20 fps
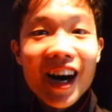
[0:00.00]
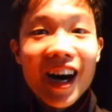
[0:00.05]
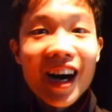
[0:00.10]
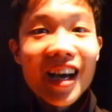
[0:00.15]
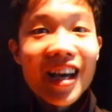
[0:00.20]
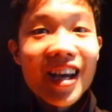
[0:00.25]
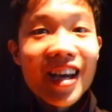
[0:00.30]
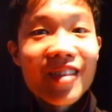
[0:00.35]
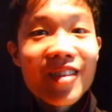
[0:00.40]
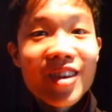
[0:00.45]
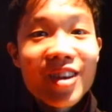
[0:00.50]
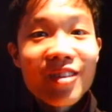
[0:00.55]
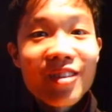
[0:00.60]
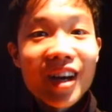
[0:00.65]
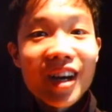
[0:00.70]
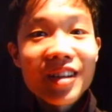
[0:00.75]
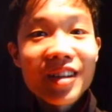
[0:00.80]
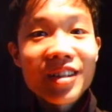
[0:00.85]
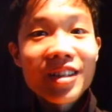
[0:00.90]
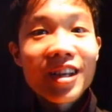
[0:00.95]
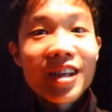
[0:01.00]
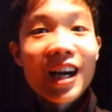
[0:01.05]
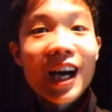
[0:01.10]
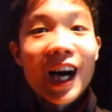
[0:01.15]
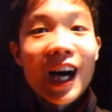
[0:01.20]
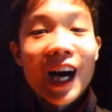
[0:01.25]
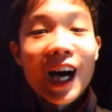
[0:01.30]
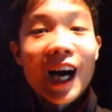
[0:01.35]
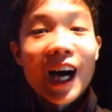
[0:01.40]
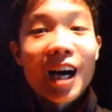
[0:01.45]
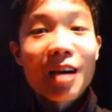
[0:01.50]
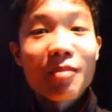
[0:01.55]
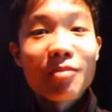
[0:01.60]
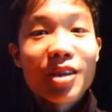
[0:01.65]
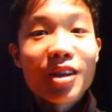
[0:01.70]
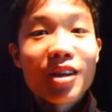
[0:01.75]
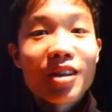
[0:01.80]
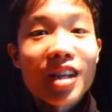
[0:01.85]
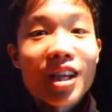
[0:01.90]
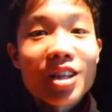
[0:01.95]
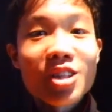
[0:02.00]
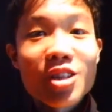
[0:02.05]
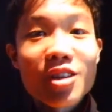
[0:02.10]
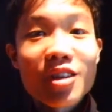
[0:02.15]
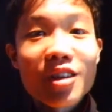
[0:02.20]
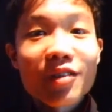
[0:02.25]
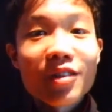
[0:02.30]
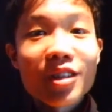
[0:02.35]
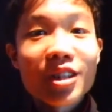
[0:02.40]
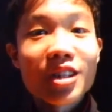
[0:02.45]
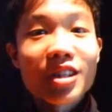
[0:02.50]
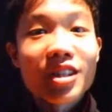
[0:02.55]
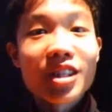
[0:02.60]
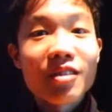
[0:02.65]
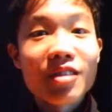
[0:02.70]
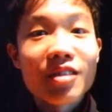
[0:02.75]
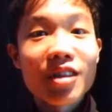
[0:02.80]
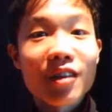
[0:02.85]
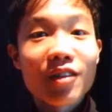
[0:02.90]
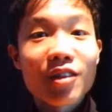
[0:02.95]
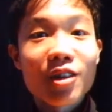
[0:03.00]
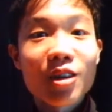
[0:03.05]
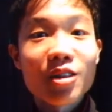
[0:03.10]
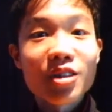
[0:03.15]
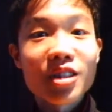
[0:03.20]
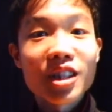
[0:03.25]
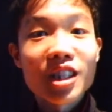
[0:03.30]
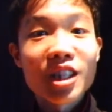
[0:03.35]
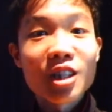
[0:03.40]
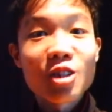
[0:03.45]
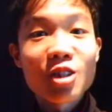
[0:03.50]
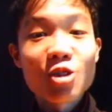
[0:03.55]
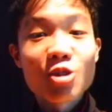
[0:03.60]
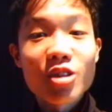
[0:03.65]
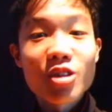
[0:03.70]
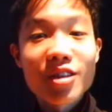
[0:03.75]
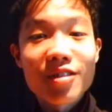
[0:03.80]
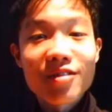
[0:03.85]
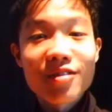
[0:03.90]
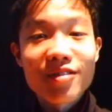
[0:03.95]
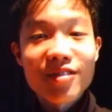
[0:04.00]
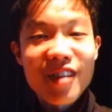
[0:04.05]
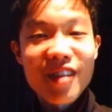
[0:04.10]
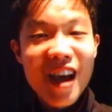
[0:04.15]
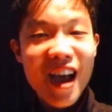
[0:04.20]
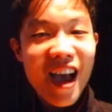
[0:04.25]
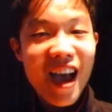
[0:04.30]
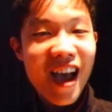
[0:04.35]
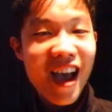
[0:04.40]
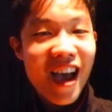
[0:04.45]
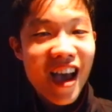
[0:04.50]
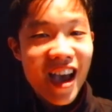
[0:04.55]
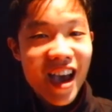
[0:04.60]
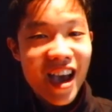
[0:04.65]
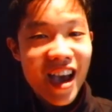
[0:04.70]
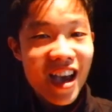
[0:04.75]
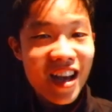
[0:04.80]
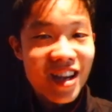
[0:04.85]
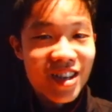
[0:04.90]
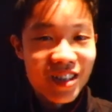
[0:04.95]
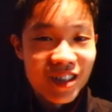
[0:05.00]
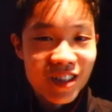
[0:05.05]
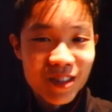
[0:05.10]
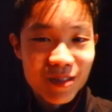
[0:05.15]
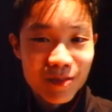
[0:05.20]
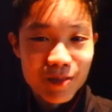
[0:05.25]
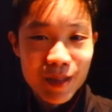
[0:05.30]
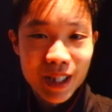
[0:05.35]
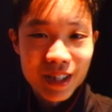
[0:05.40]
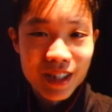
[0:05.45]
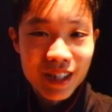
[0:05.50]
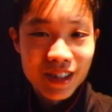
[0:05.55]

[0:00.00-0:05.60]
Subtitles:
Hi everyone, I'm your lecturer for the theory of continental drift and complete